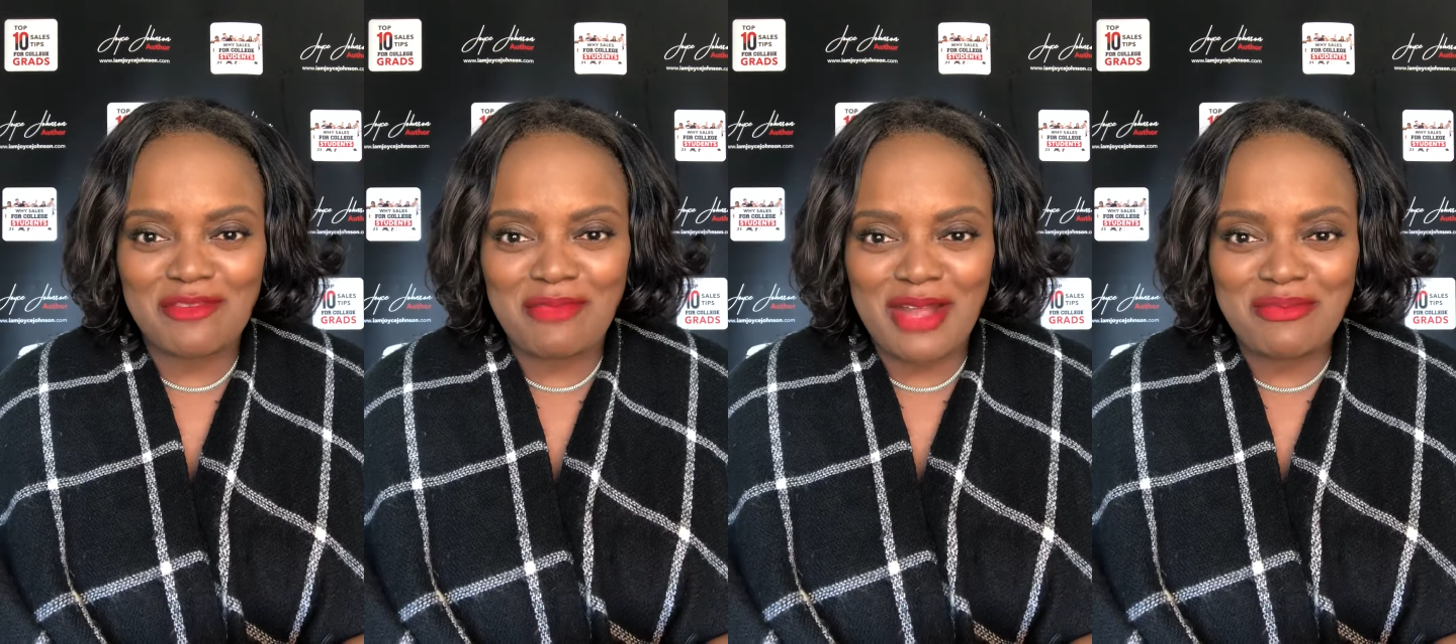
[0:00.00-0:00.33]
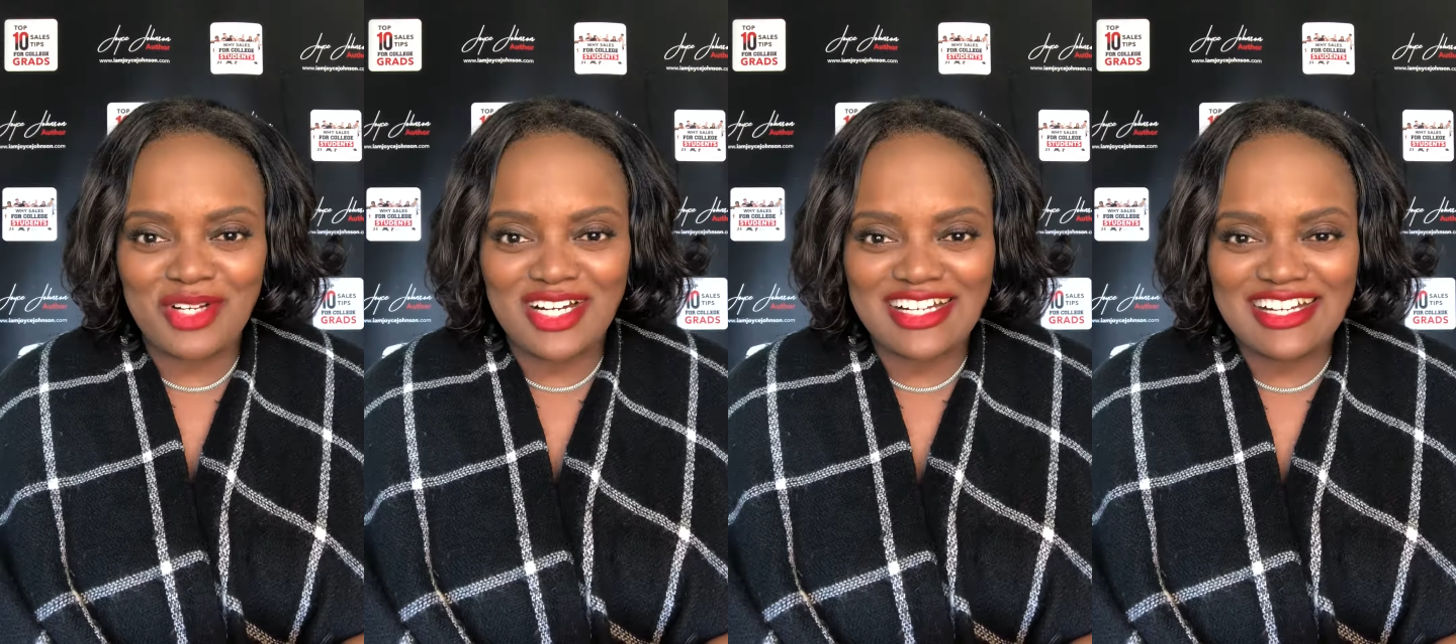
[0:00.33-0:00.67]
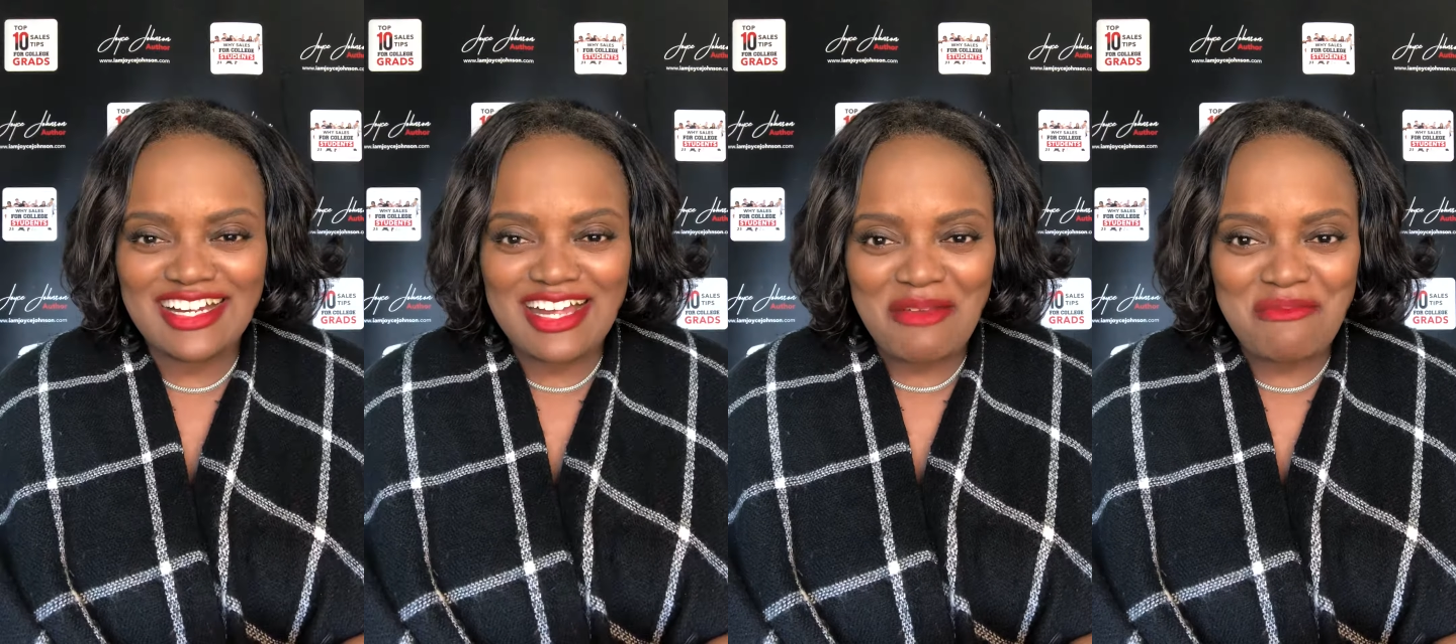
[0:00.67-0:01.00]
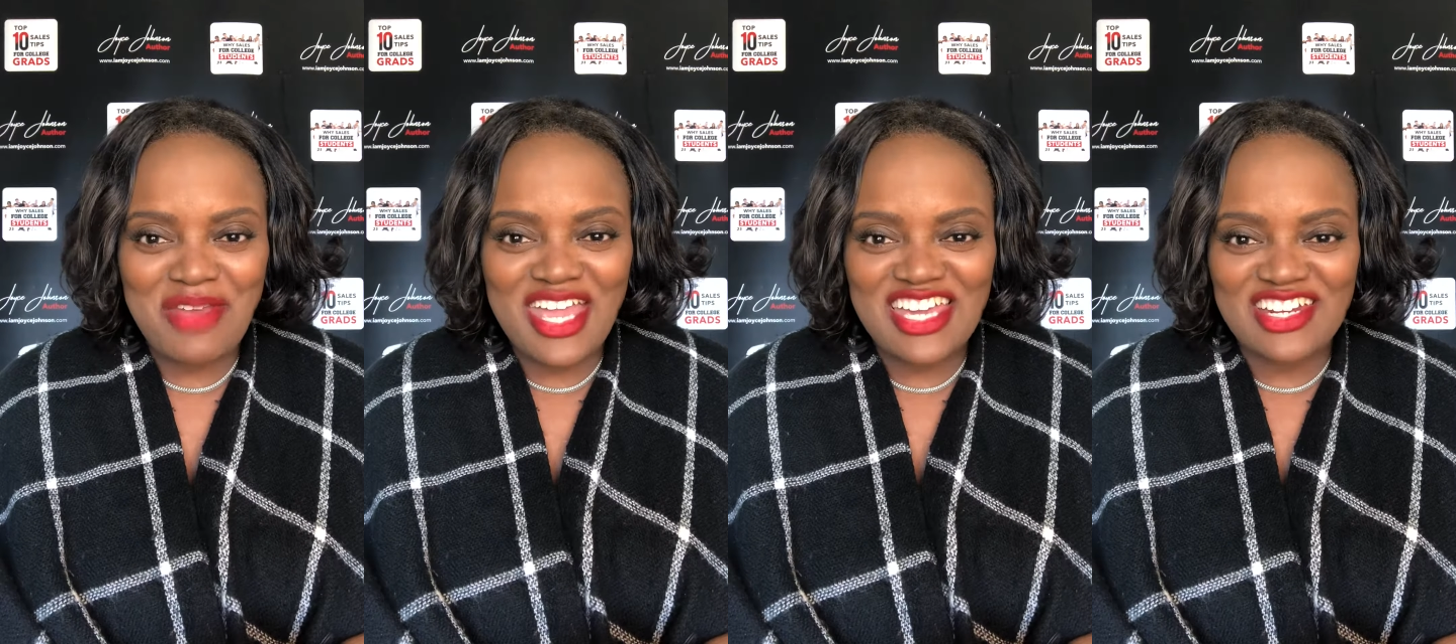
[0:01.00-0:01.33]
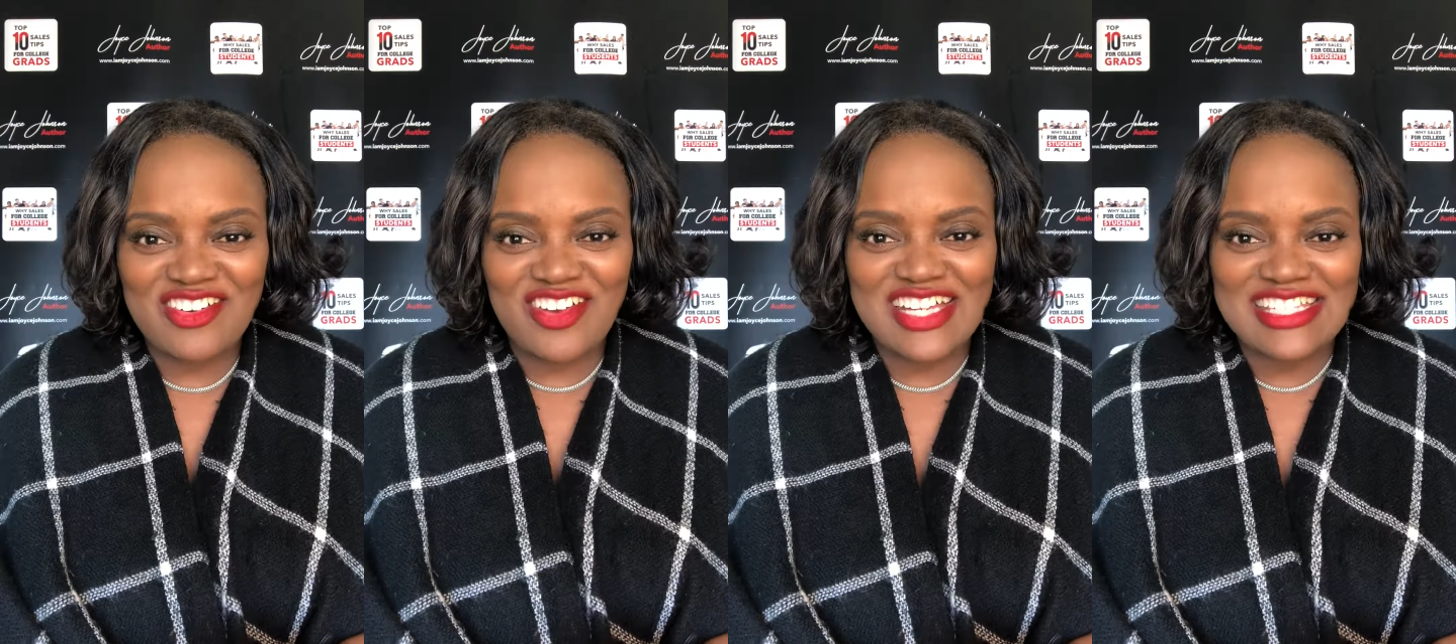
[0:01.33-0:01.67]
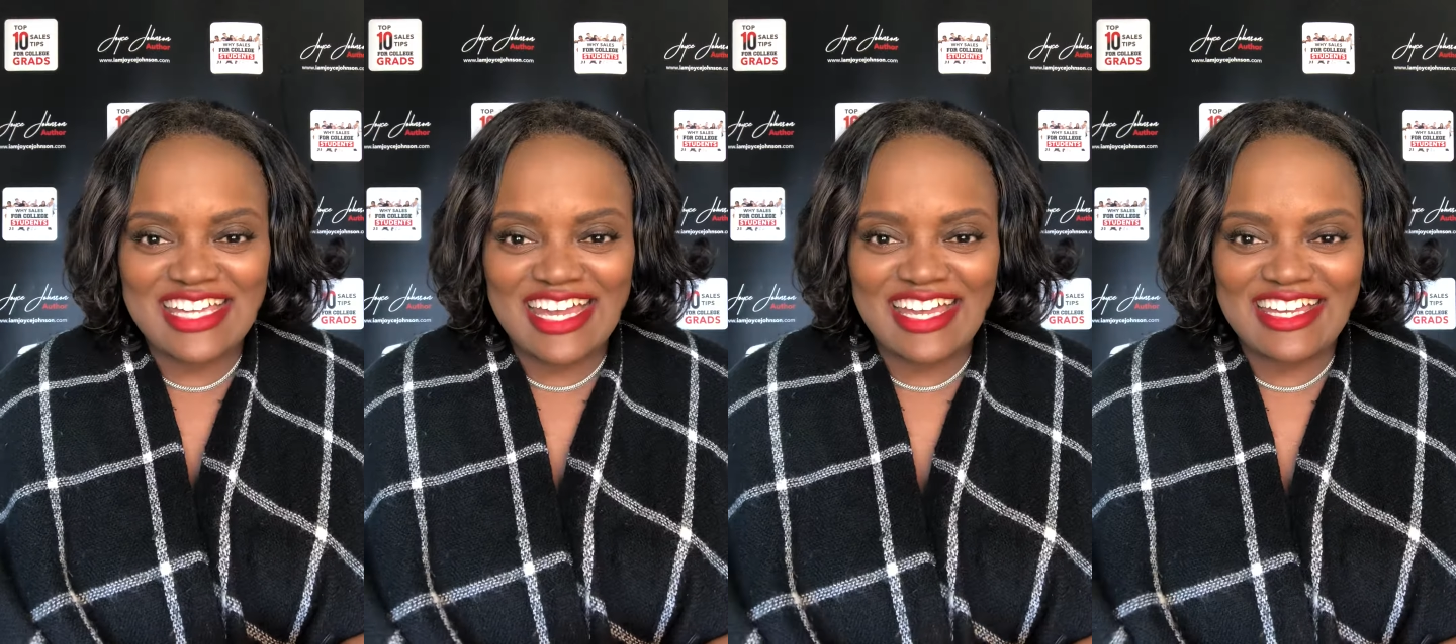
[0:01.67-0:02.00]
my book. Make it a great
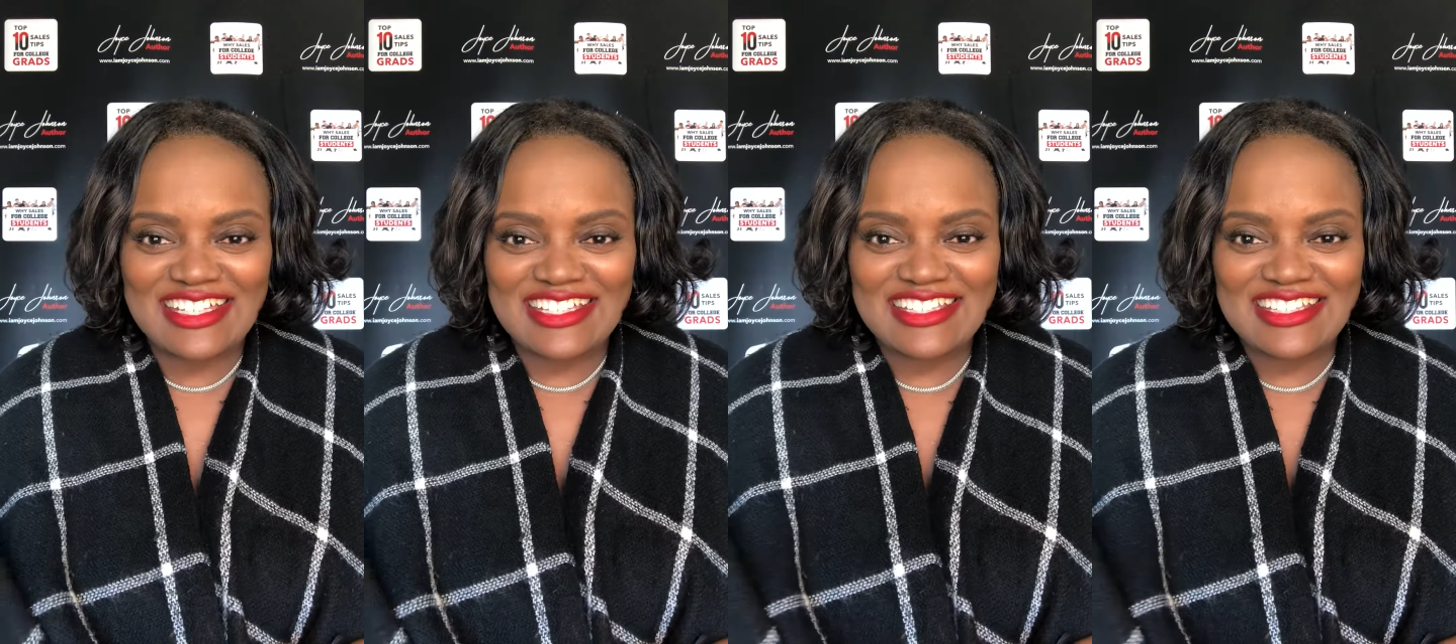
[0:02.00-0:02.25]
day.